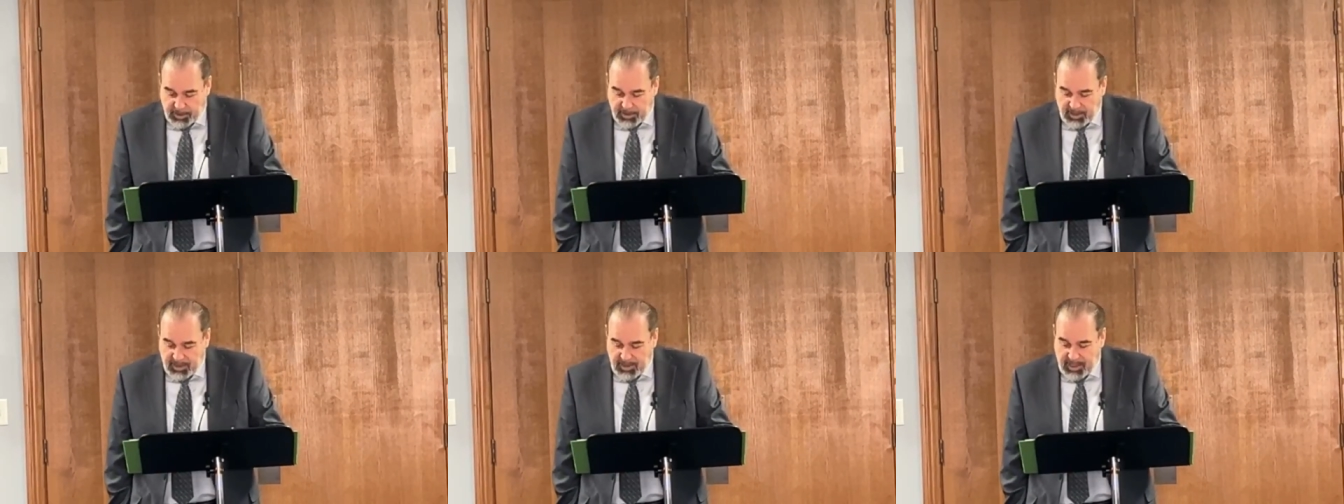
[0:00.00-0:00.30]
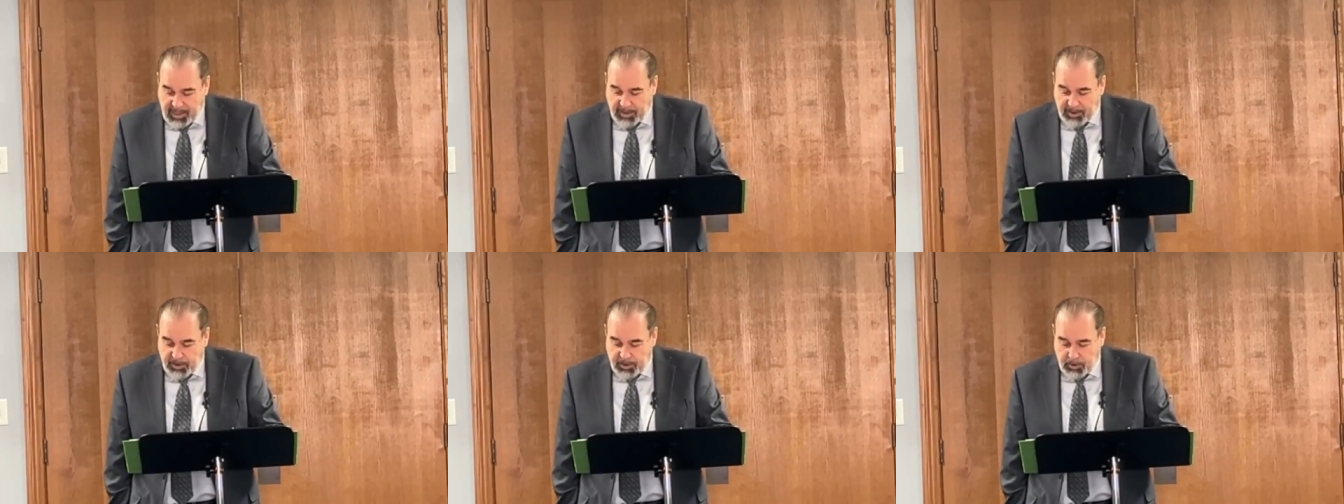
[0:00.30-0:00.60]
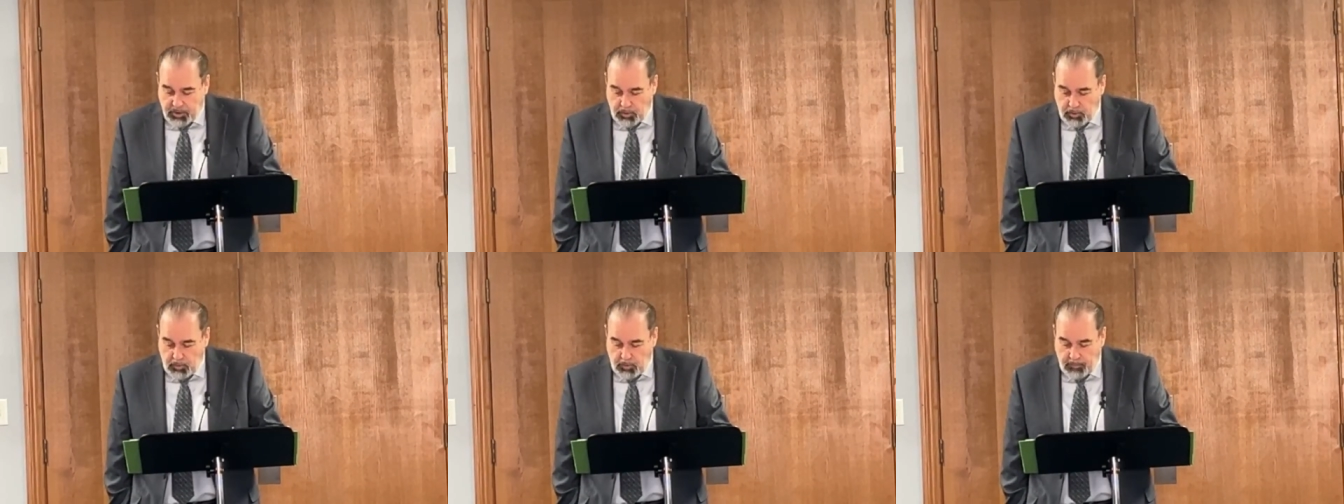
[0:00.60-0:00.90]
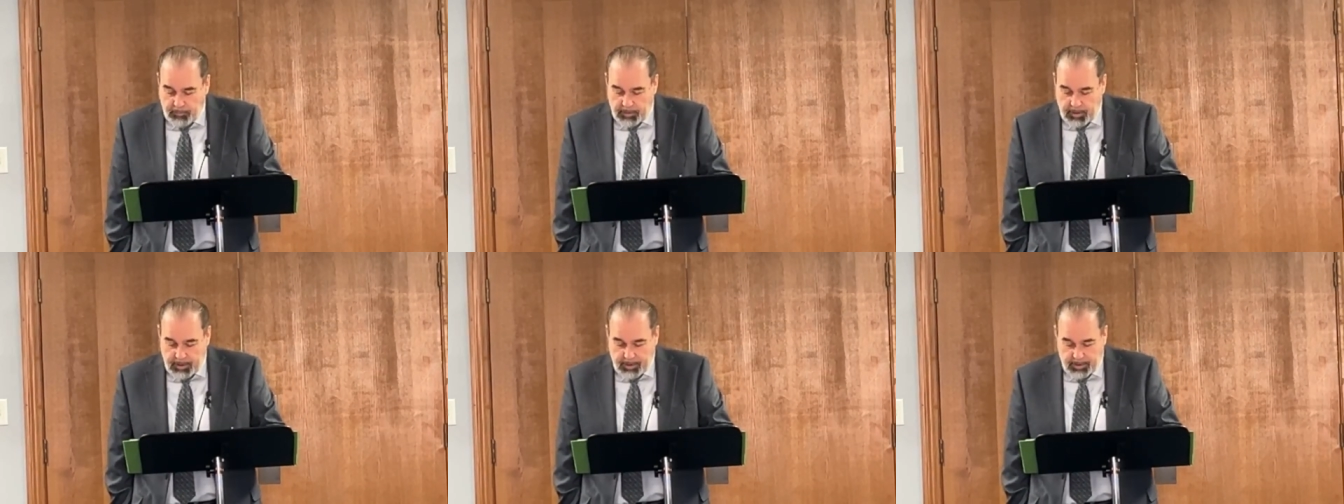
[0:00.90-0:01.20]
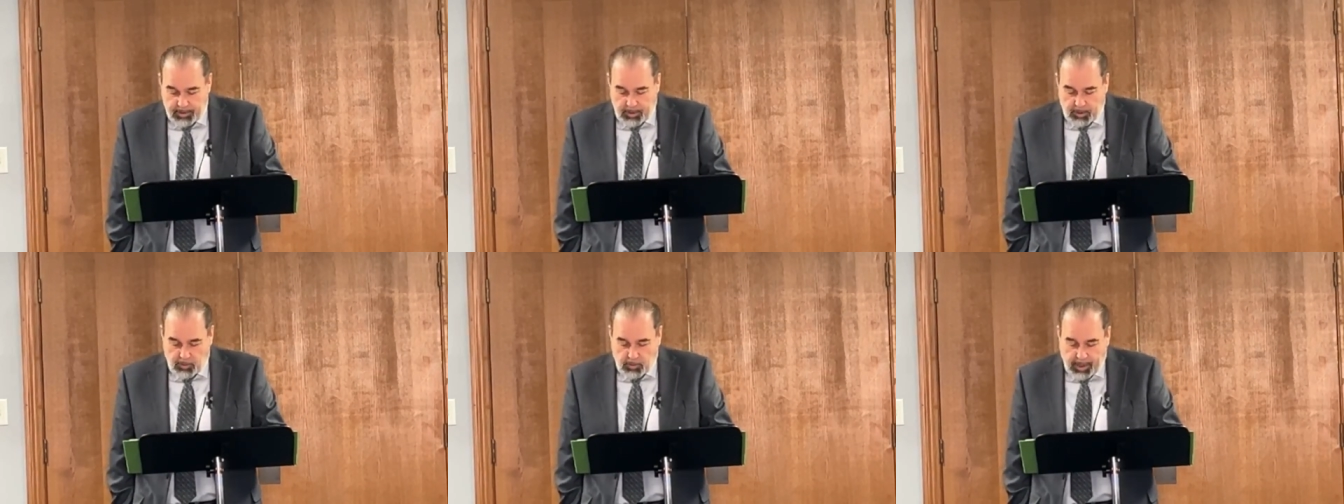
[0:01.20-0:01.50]
says, And they served
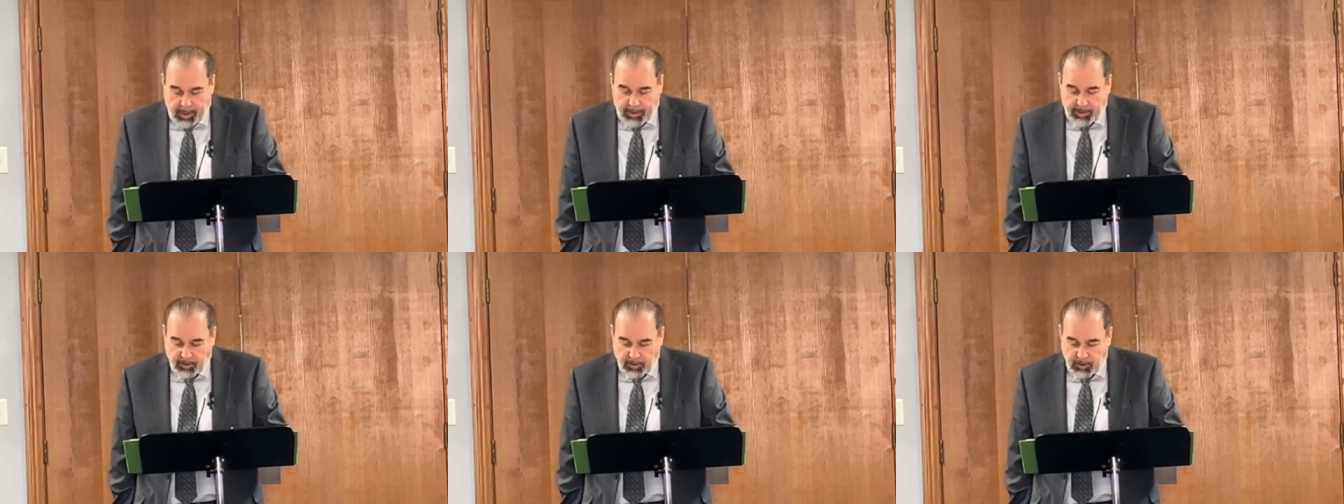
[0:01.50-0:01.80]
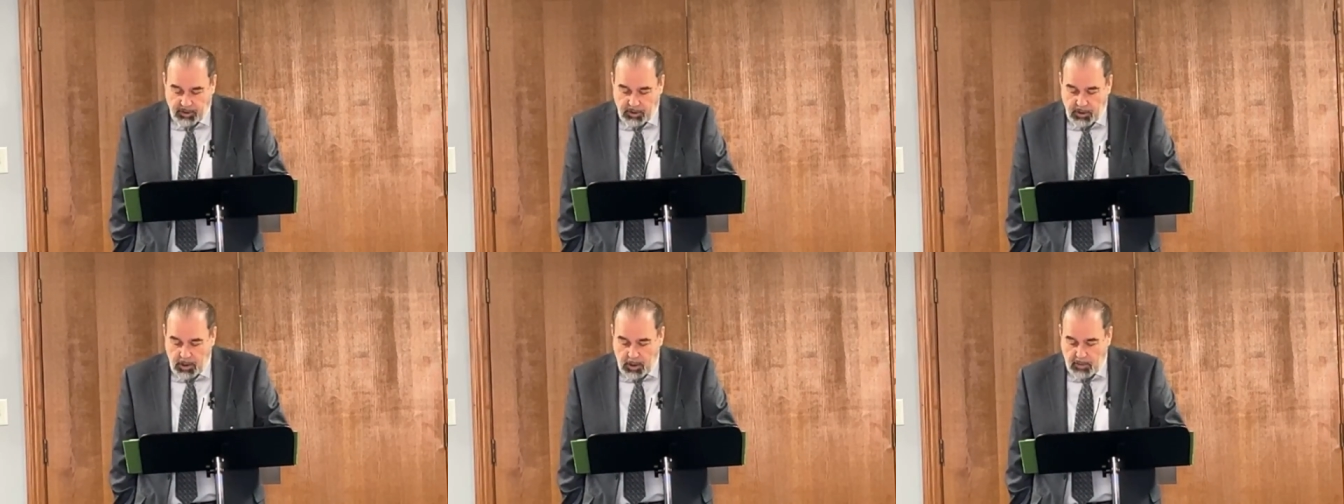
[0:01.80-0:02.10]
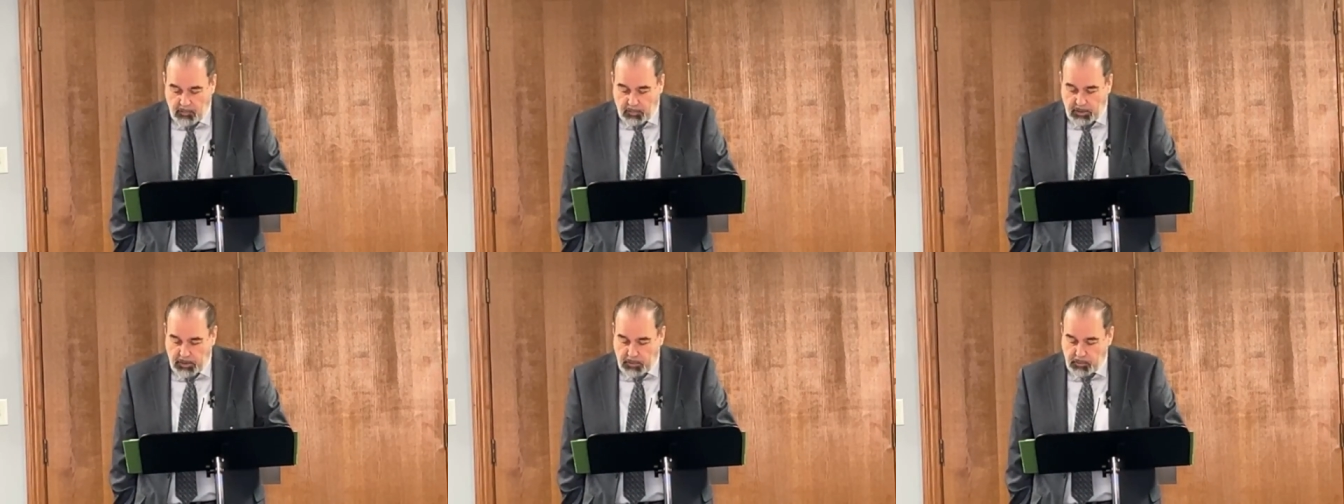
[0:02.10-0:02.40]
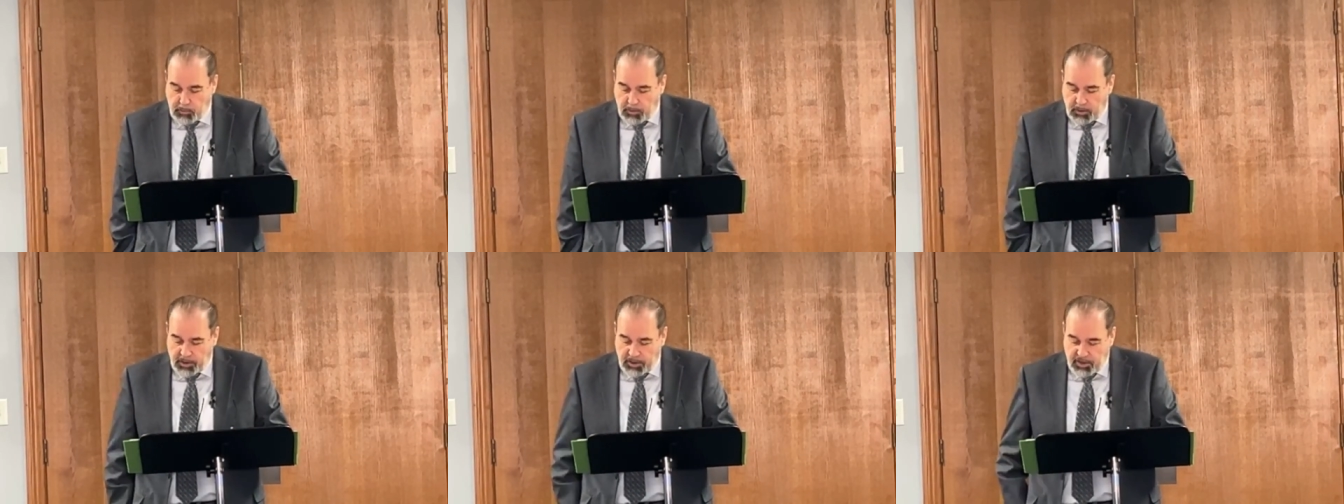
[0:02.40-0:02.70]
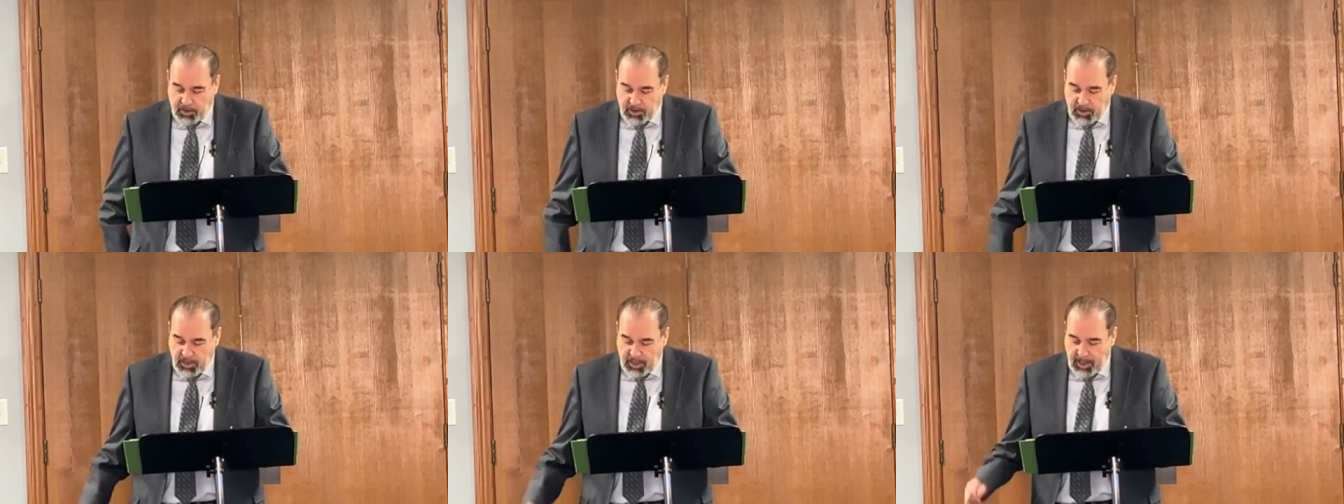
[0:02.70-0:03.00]
their idols, which
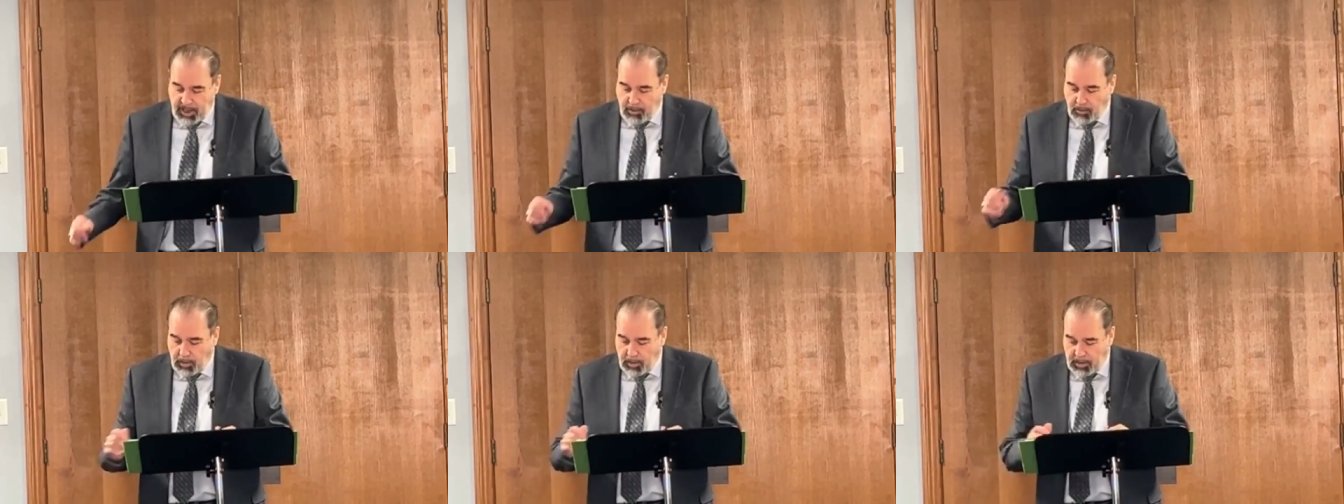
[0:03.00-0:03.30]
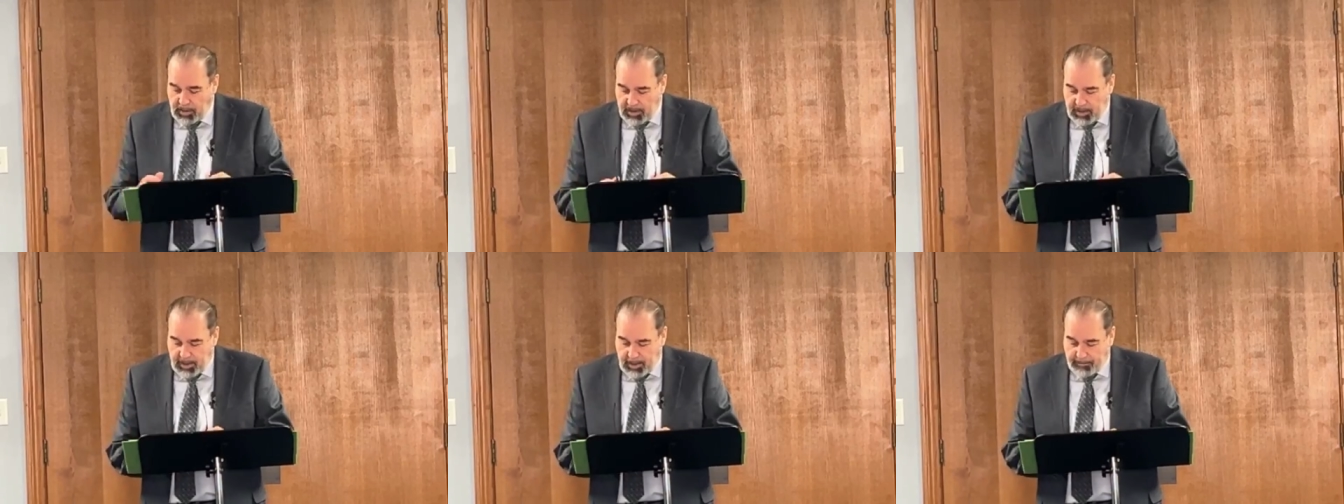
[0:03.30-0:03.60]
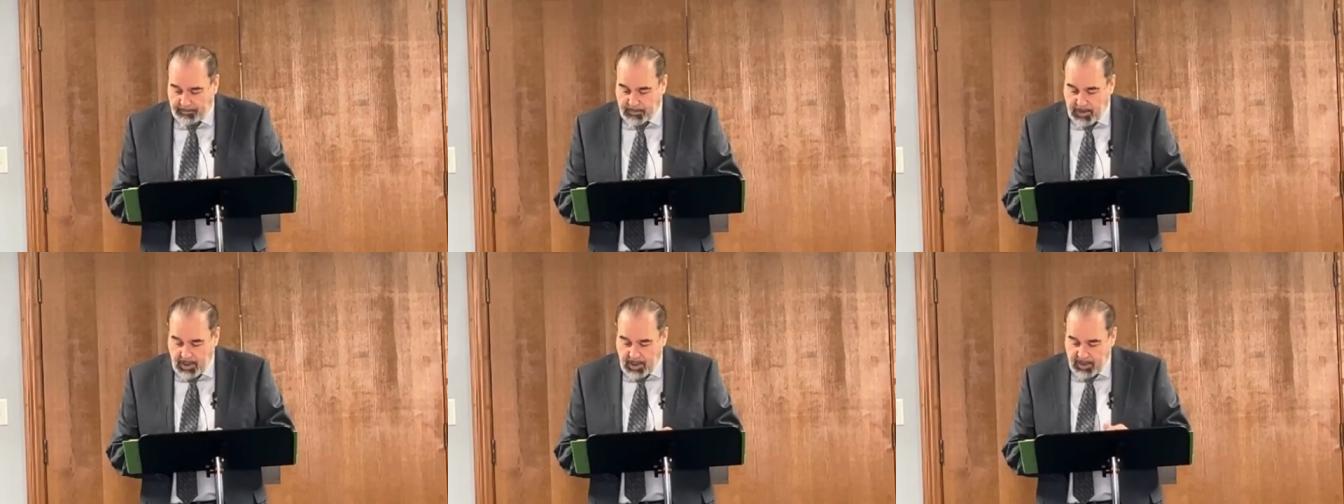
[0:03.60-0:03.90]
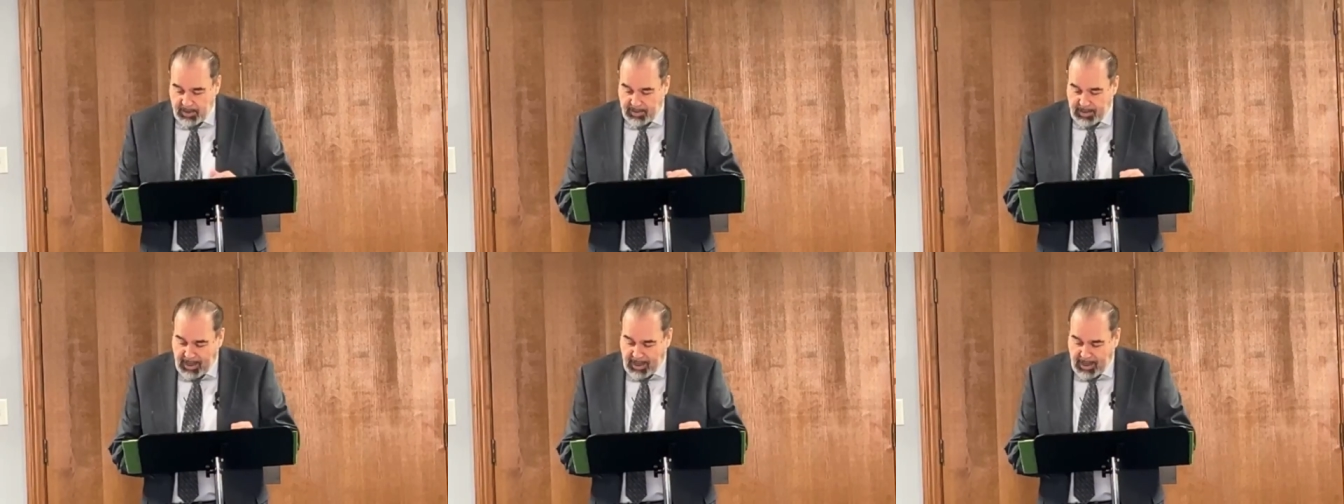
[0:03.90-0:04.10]
were a snare unto them.